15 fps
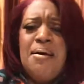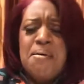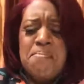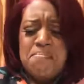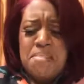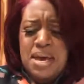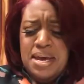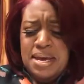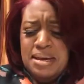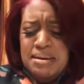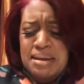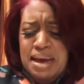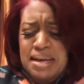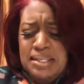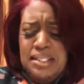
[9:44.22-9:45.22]
make it
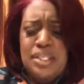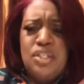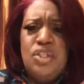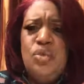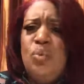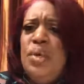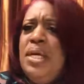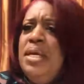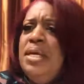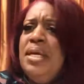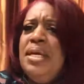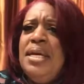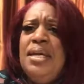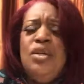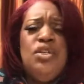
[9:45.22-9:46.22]
nice and sweet,
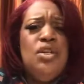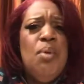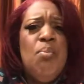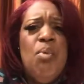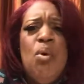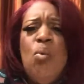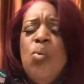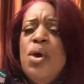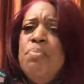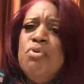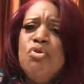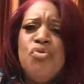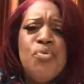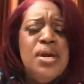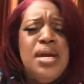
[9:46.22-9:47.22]
and get some whipped
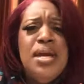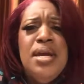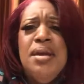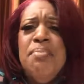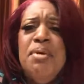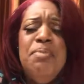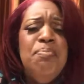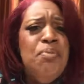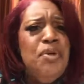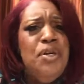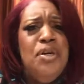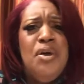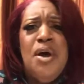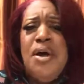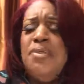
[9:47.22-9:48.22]
cream and put
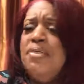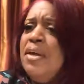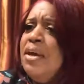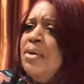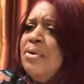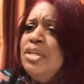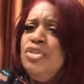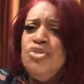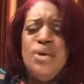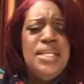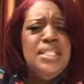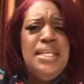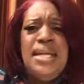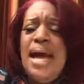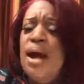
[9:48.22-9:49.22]
it on there and
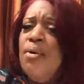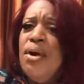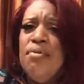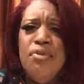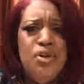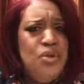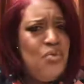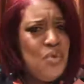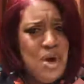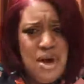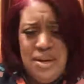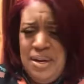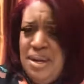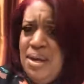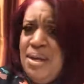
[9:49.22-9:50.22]
dress it however you
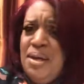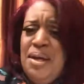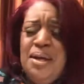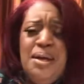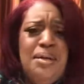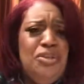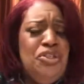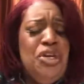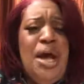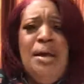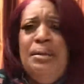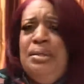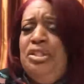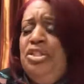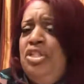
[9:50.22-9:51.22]
want.
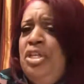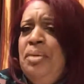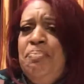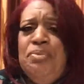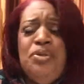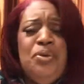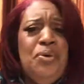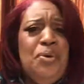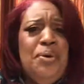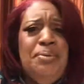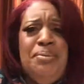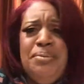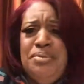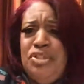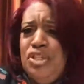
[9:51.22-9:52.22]
Chocolate chips or
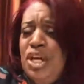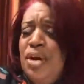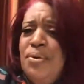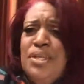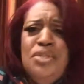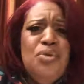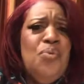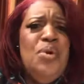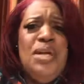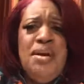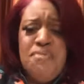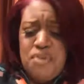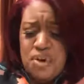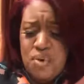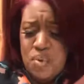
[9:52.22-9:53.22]
cherries or
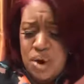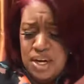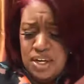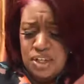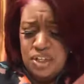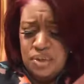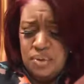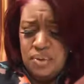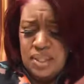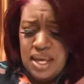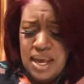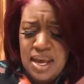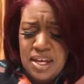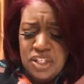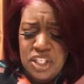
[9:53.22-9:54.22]
whatever you want to do. That
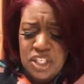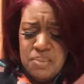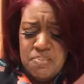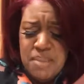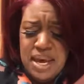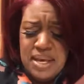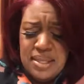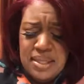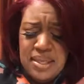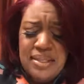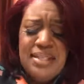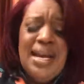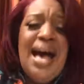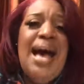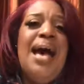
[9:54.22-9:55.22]
just make the
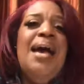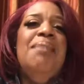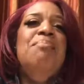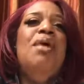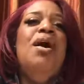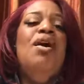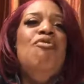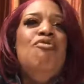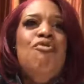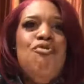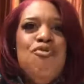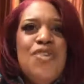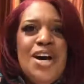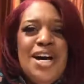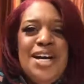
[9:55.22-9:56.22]
time a
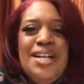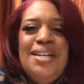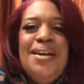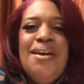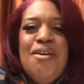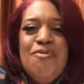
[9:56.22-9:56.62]
fun